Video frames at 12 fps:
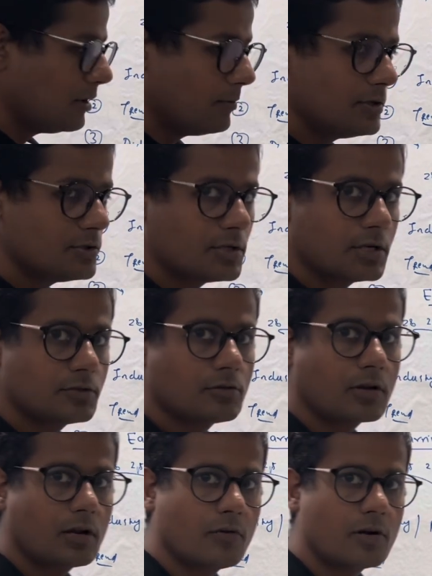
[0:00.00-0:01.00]
debentures
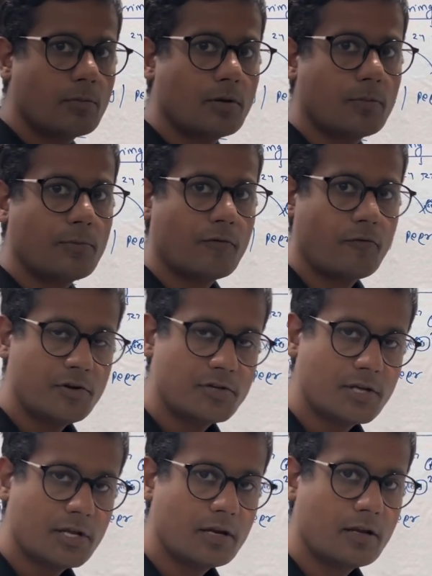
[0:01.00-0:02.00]
or convertible preference
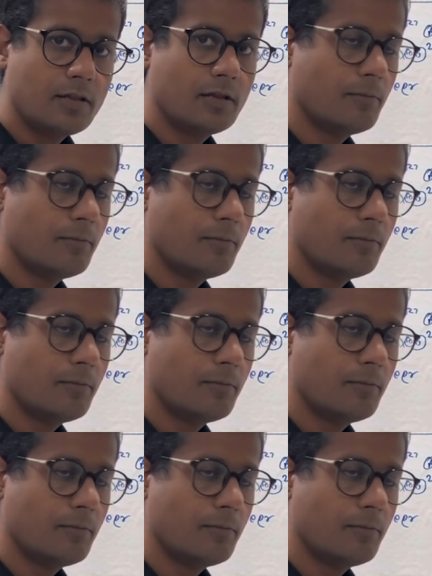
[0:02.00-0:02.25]
share in the